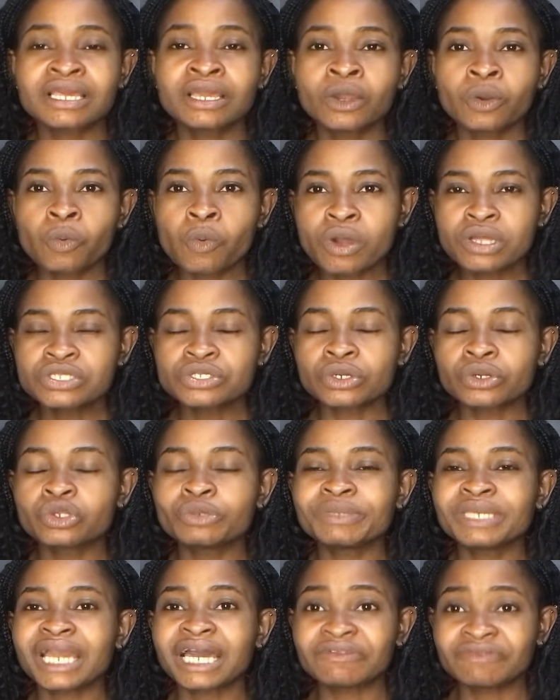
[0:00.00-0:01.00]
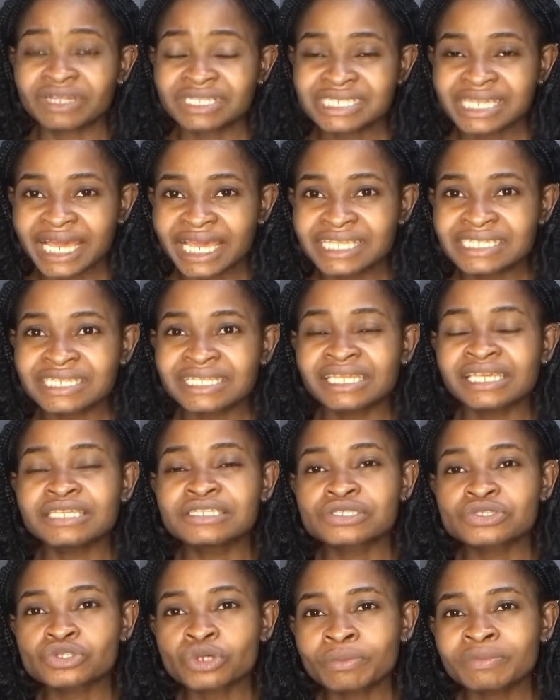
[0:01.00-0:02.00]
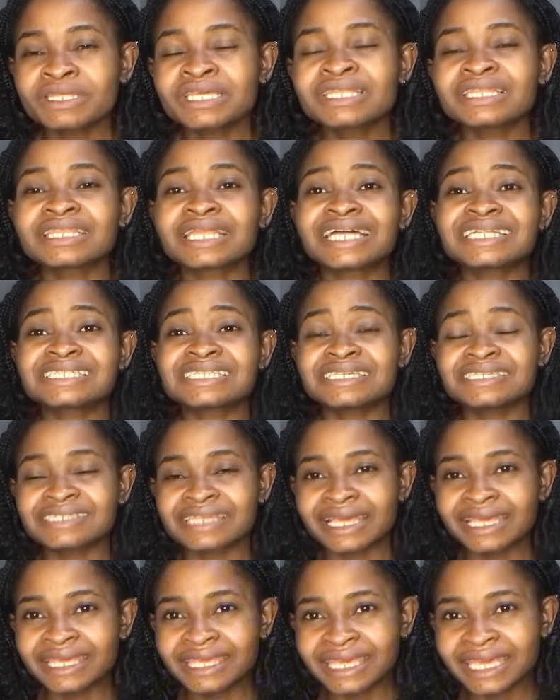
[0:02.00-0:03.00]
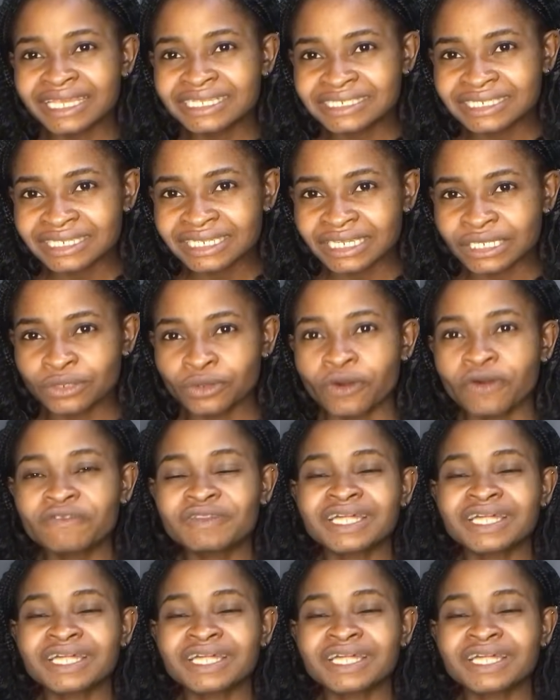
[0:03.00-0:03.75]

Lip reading: what you're going to be advertising is something that is engaging enough,